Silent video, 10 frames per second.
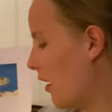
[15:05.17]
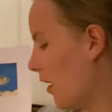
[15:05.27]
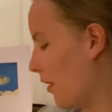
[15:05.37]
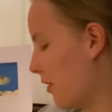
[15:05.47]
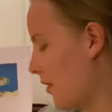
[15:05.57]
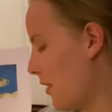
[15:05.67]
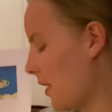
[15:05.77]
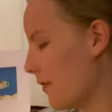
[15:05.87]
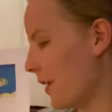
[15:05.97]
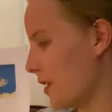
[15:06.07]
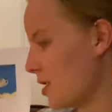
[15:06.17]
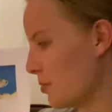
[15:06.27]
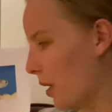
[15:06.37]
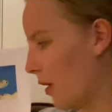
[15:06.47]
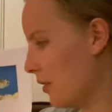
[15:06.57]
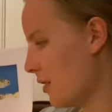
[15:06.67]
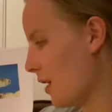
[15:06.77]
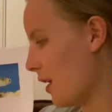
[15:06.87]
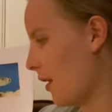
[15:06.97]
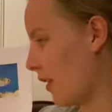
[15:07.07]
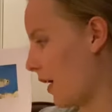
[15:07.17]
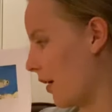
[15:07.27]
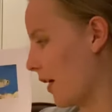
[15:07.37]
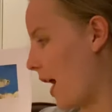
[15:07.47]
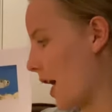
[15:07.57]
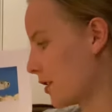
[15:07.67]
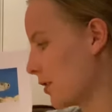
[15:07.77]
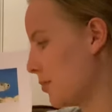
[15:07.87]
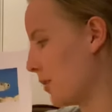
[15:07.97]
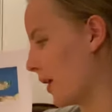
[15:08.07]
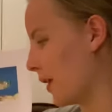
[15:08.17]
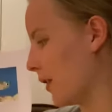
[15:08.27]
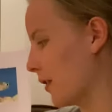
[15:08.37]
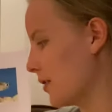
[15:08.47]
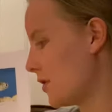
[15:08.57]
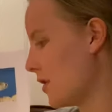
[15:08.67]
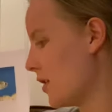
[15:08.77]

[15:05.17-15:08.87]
Although they are very small, they are actually predators